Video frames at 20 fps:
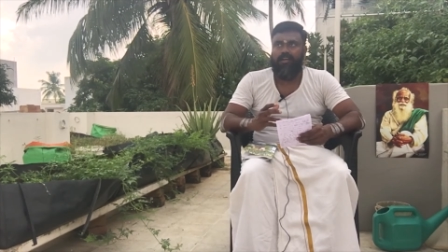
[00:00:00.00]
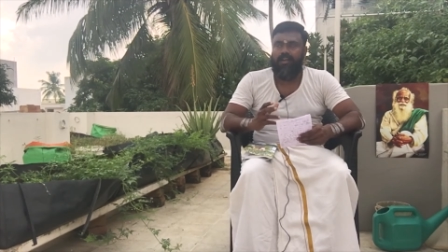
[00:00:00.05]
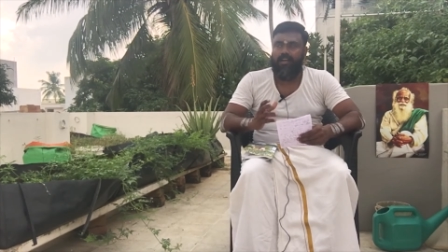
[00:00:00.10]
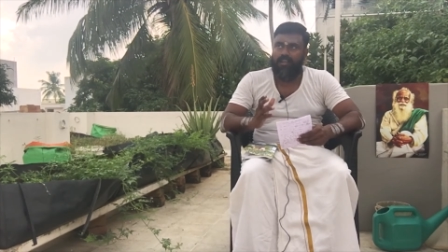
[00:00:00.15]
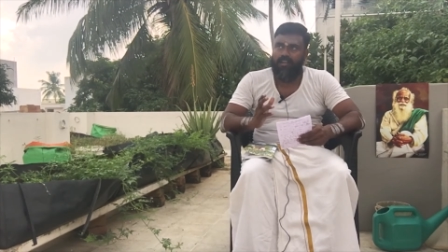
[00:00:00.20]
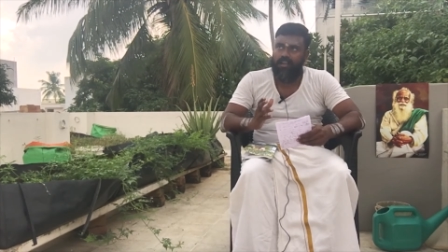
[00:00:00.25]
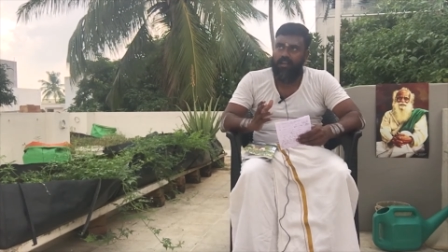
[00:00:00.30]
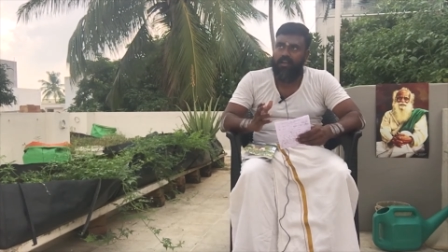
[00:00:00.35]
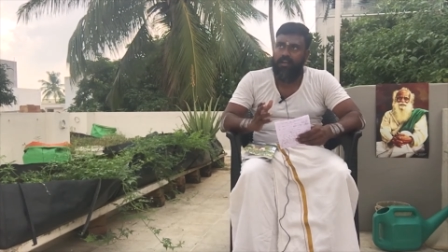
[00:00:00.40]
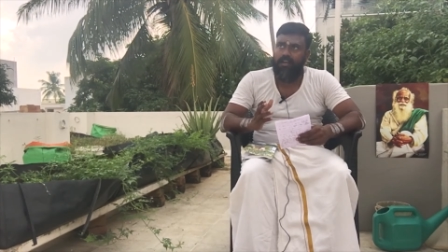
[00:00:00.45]

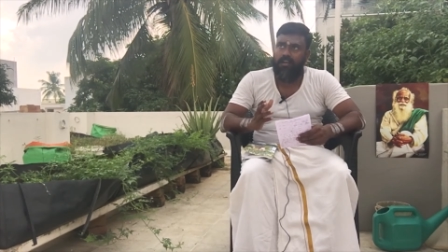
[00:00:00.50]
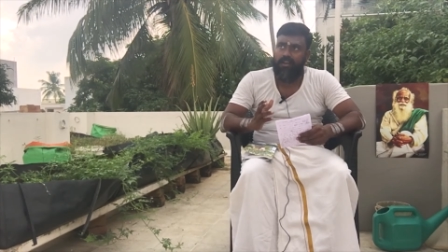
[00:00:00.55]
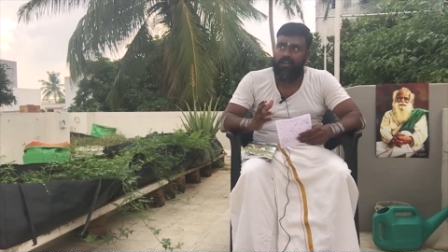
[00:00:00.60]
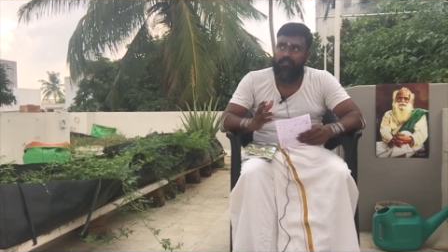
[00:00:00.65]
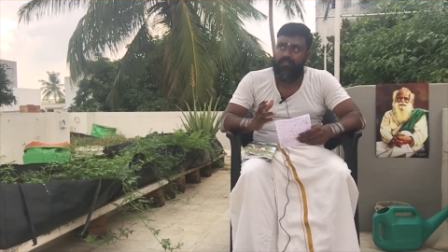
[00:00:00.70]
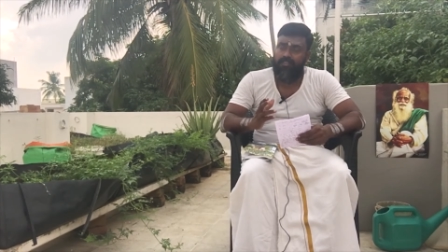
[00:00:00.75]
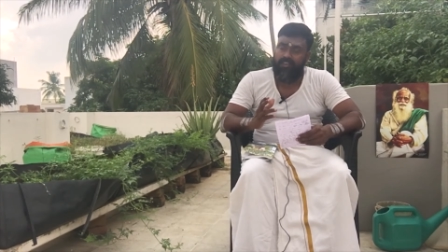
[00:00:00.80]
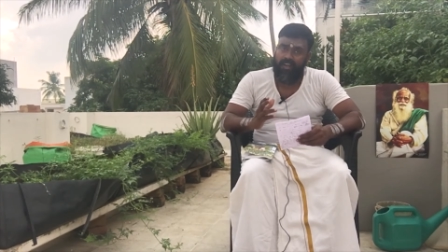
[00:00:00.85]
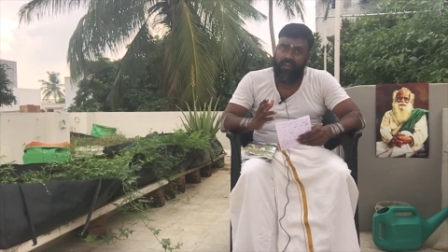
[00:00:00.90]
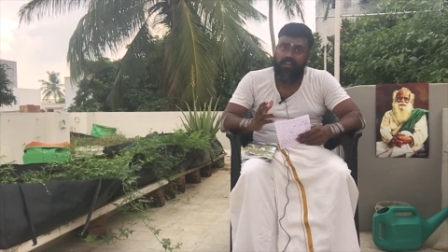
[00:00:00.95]
and the,
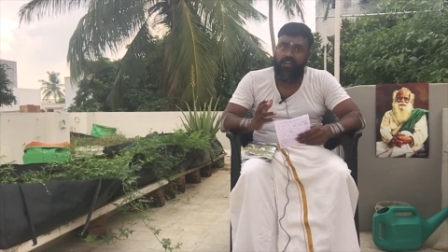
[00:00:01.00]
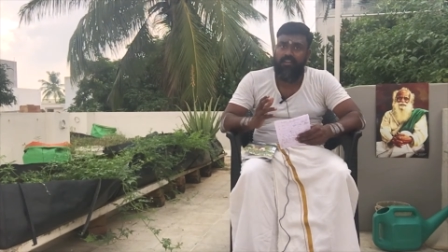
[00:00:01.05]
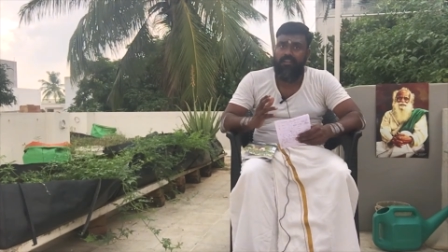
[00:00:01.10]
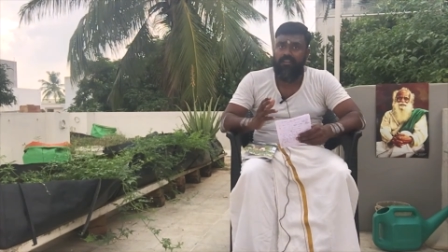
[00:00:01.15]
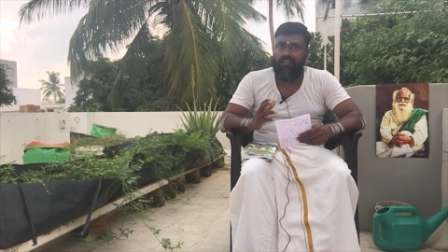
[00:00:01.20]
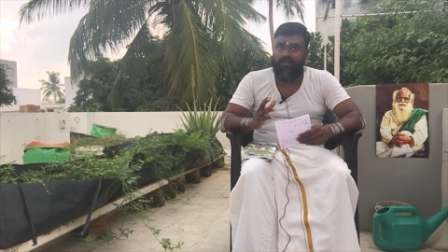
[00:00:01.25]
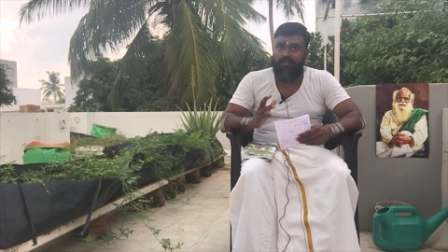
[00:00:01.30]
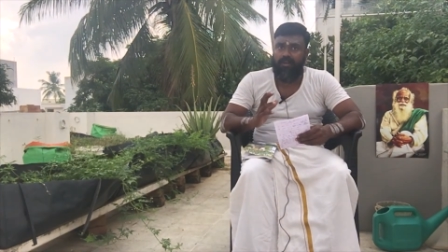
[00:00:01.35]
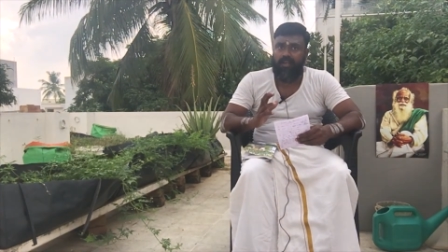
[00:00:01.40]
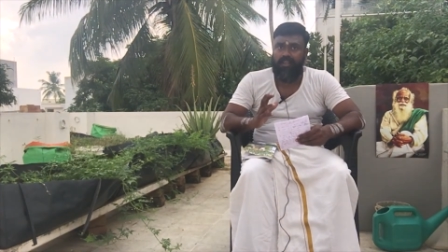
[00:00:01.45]
and
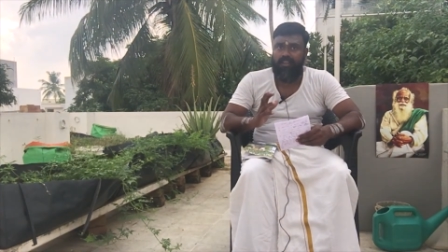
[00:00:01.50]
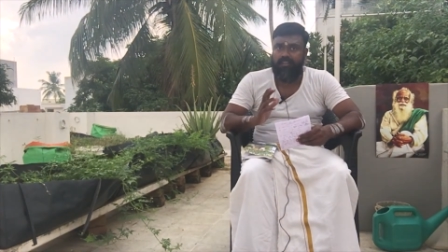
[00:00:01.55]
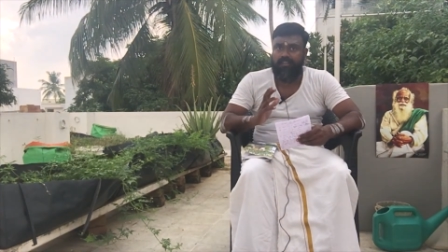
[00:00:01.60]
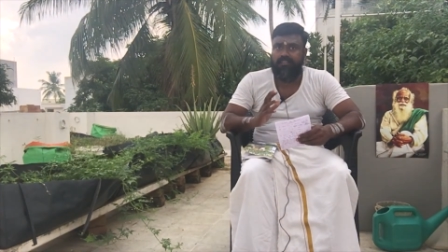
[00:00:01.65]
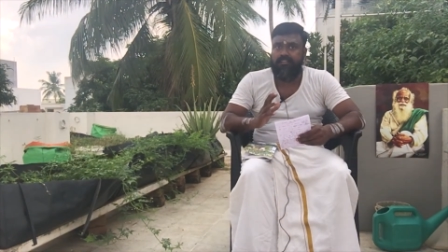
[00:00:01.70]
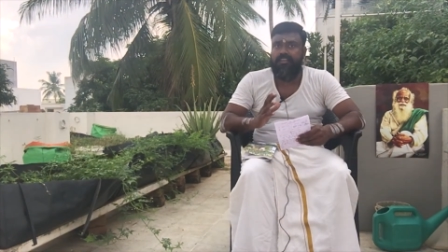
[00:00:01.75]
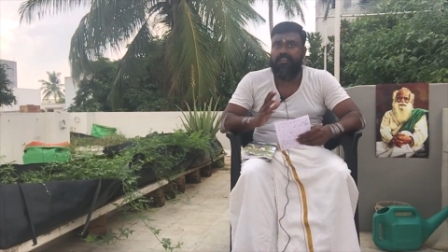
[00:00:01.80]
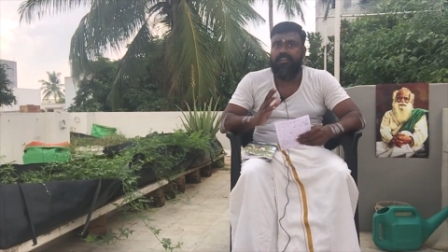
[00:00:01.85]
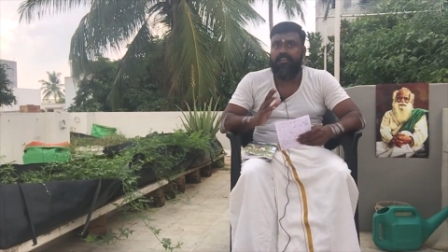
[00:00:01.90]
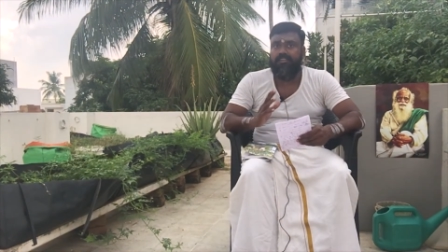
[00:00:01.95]
finally the
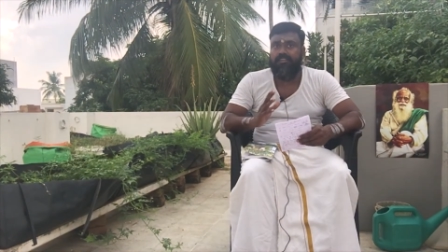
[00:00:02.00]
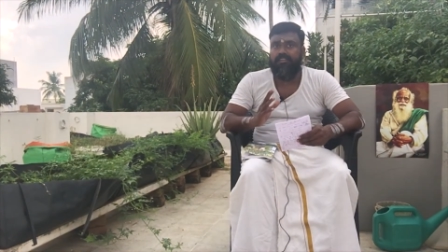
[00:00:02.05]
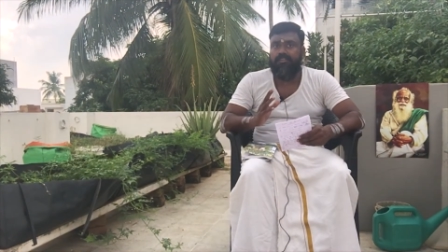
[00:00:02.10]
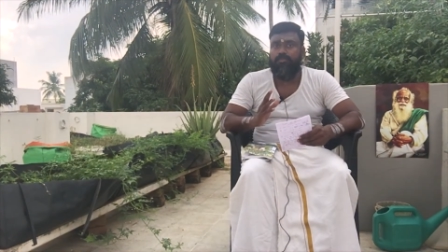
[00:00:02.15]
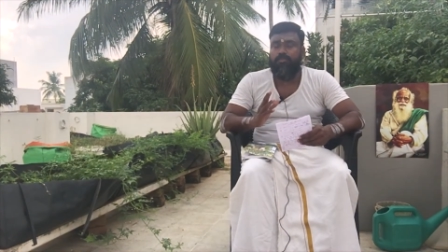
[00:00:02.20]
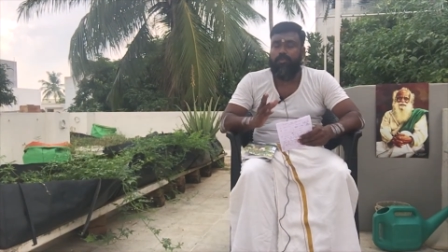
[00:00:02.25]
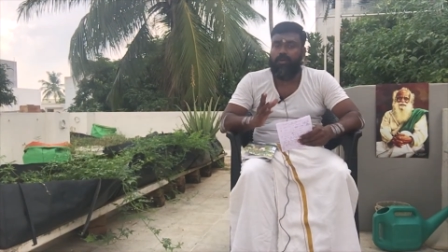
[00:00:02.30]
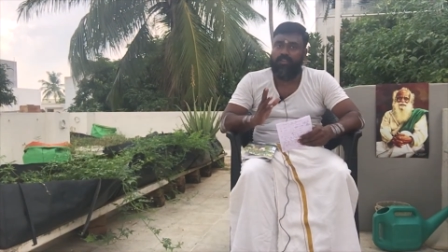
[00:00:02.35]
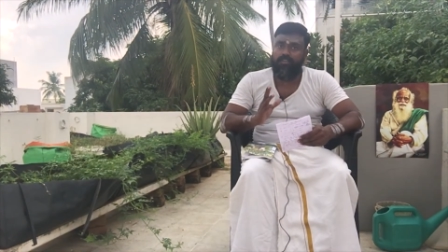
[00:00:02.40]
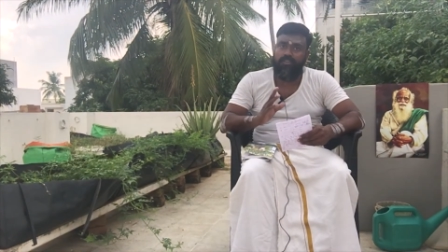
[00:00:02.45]
highest thing is
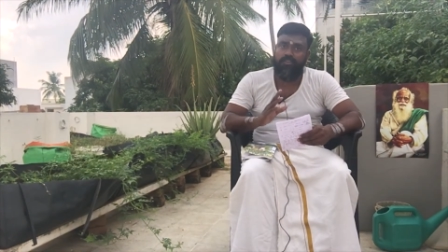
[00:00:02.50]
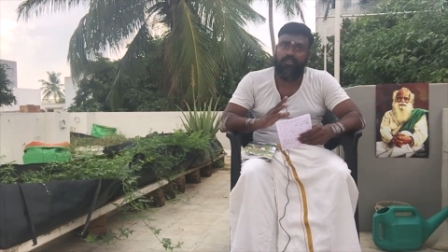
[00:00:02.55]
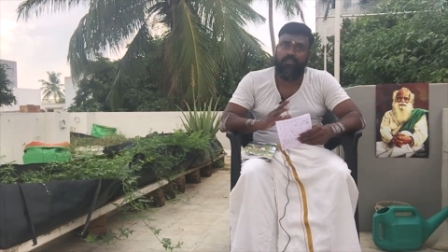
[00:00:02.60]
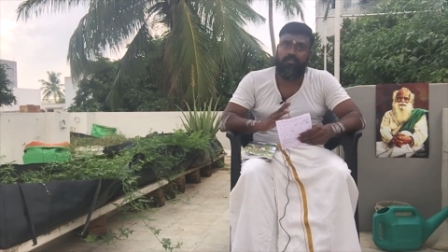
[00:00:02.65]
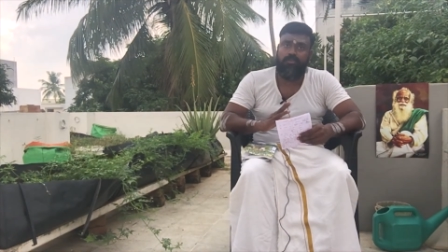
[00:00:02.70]
it works on the